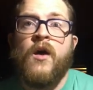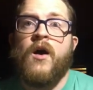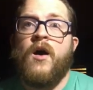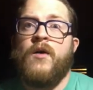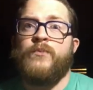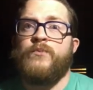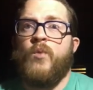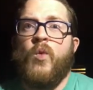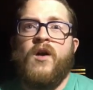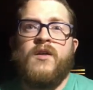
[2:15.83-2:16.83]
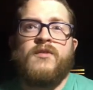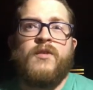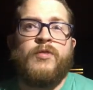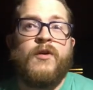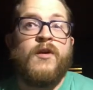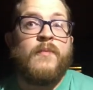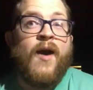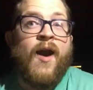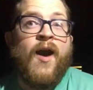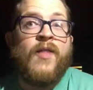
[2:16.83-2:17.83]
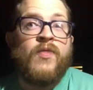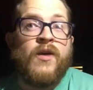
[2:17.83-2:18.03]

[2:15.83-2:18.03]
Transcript: Um, what is the theory behind